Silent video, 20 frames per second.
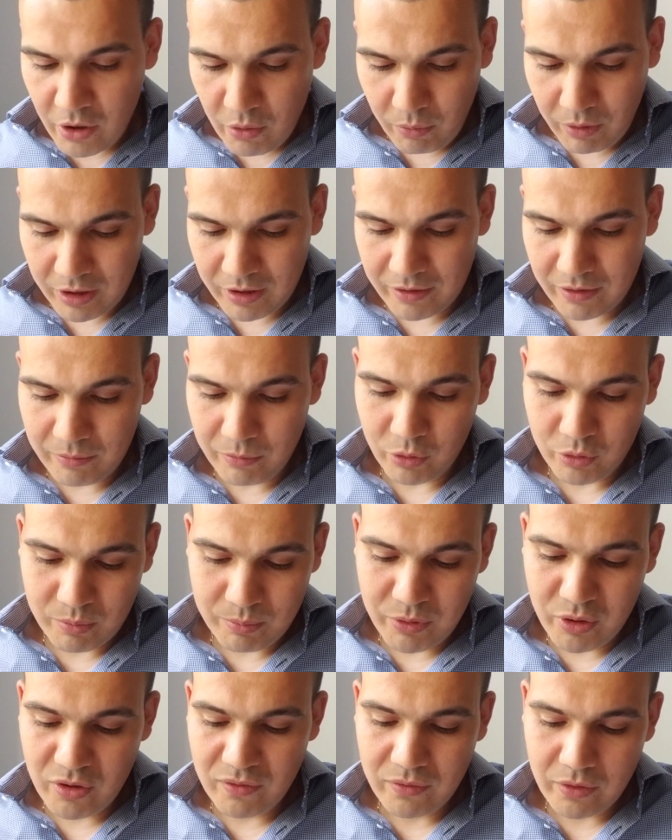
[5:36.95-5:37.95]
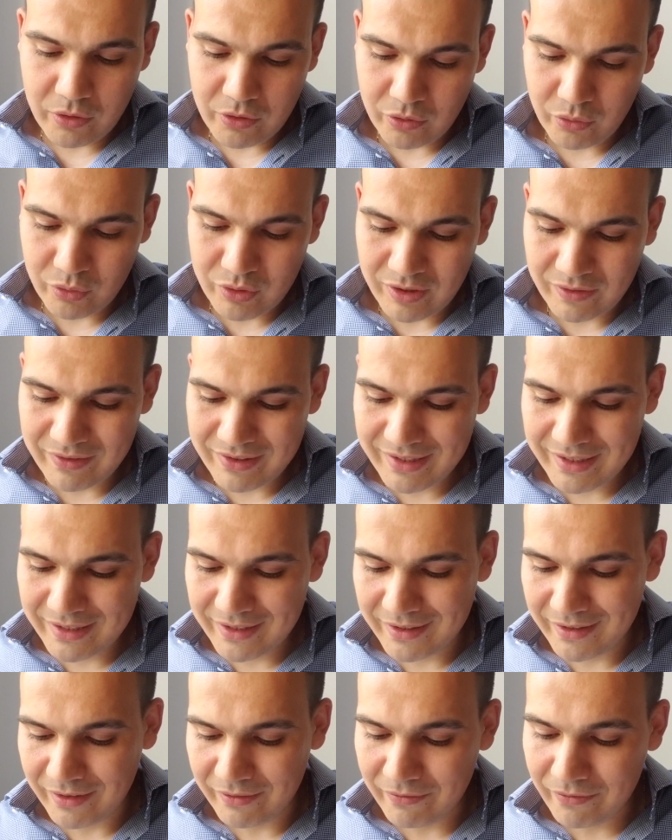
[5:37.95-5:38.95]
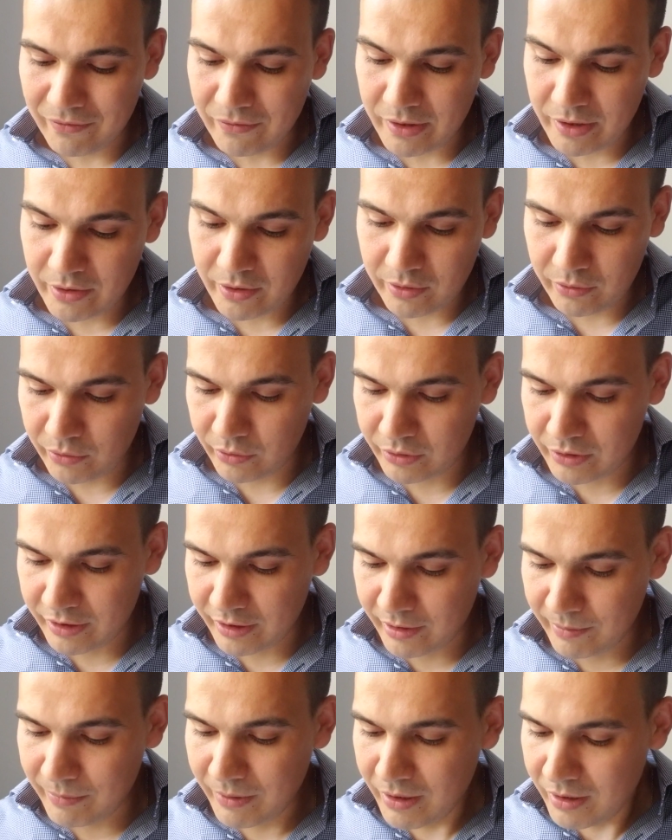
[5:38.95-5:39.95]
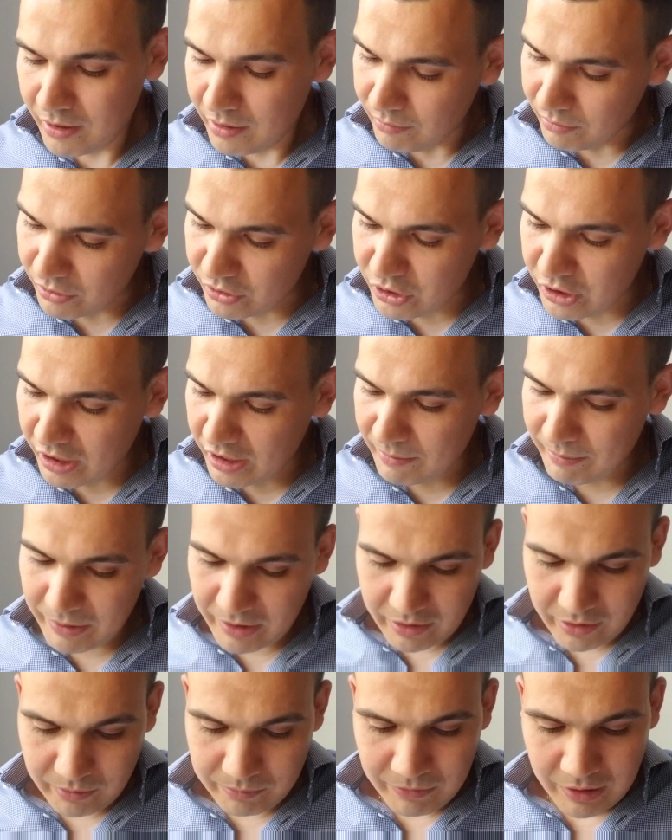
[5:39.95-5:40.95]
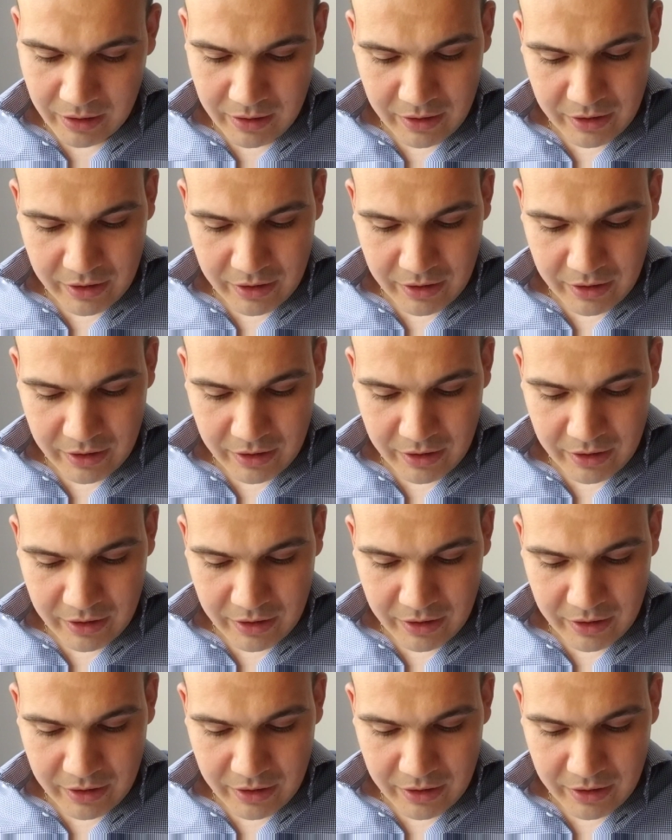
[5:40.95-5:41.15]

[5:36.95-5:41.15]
One of the most beautiful girls I've seen in a very long time was checking me out.